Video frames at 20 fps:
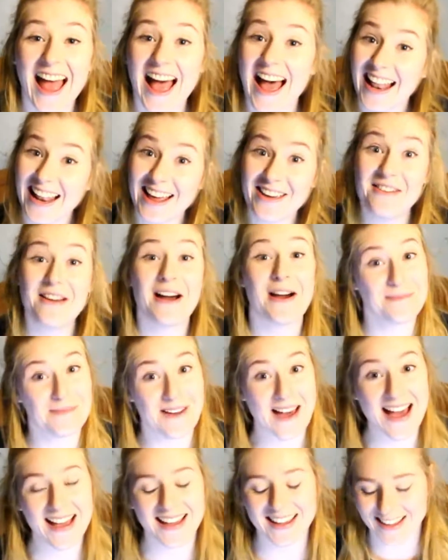Hello, I'm
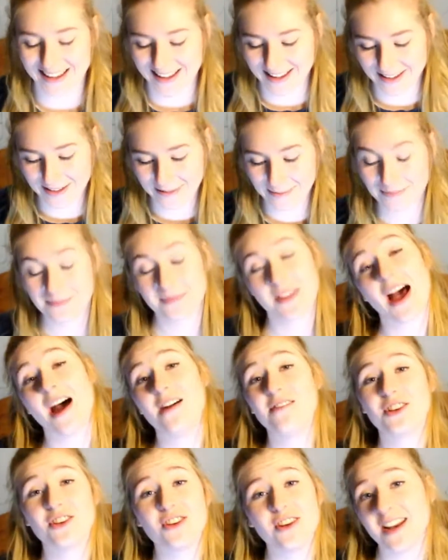back. I
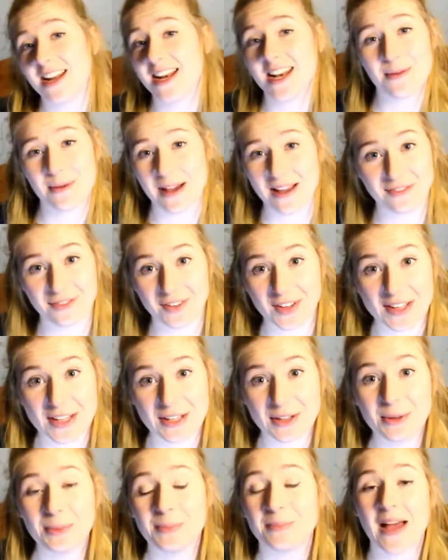haven't gone anywhere for
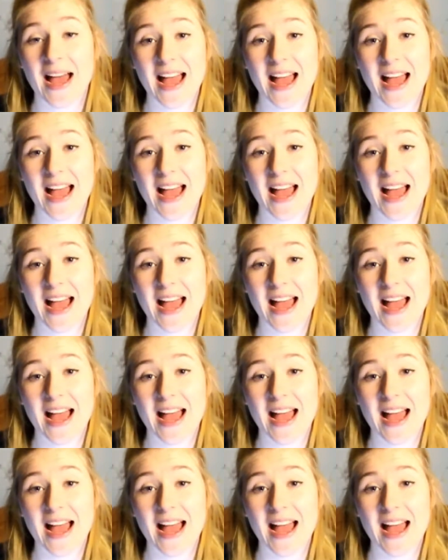you, but